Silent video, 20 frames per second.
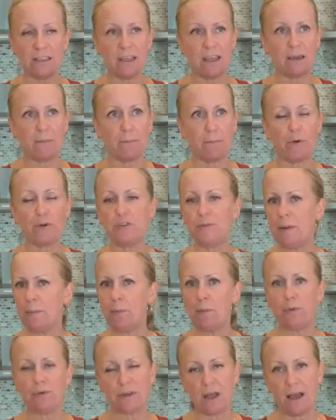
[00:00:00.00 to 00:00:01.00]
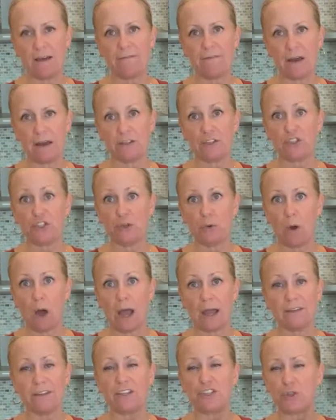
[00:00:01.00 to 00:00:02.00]
think most people would not find too
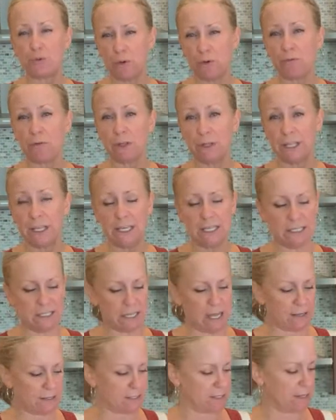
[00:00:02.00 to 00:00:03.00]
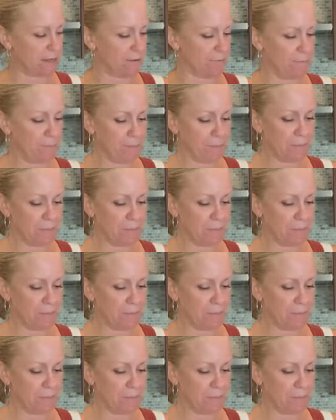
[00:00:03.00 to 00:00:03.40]
hot unless you were really heat sensitive.